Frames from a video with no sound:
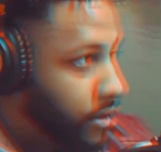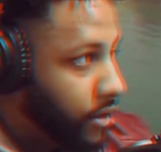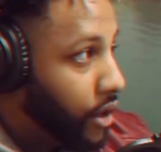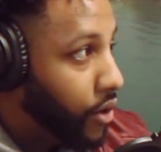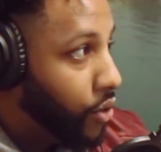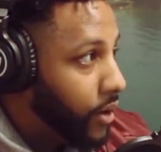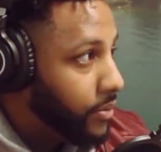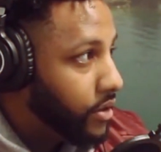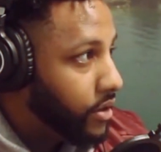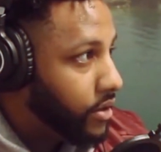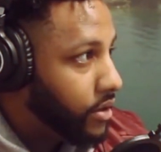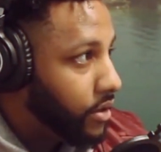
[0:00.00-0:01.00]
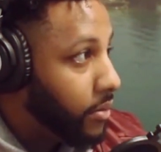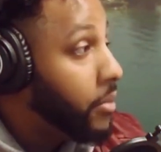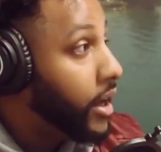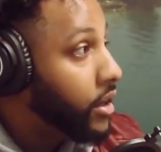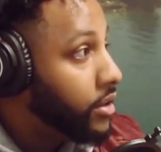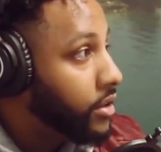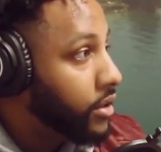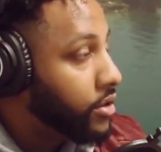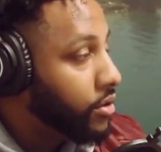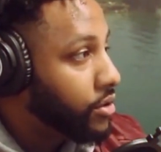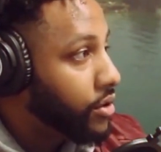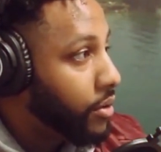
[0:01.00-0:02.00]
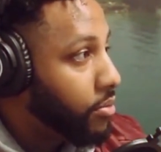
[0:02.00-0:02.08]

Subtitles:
the mud, come tell your story, blessings.